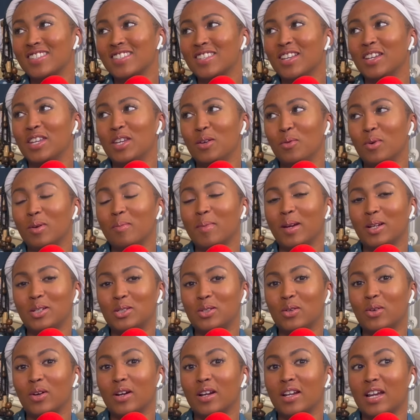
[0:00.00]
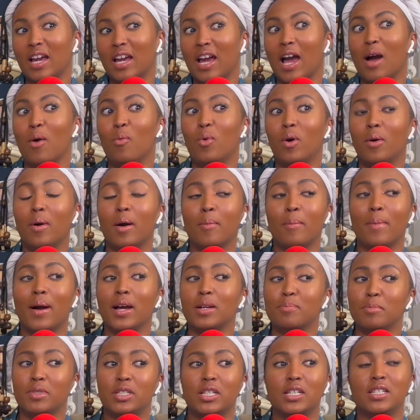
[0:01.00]
So you want to make sure my
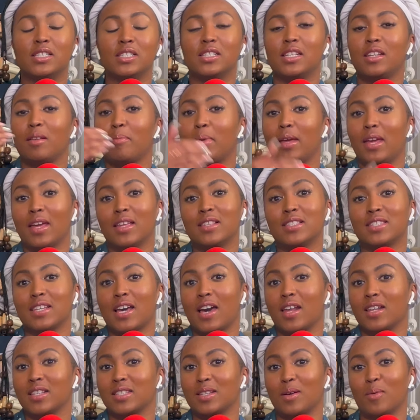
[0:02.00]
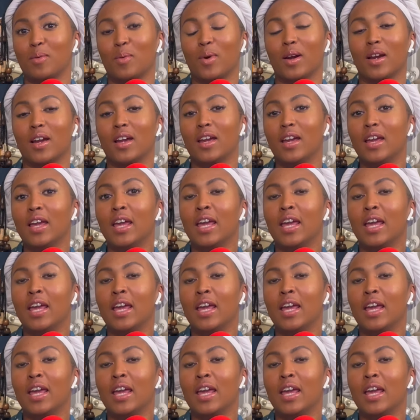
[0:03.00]
machines need to be inside of somewhere.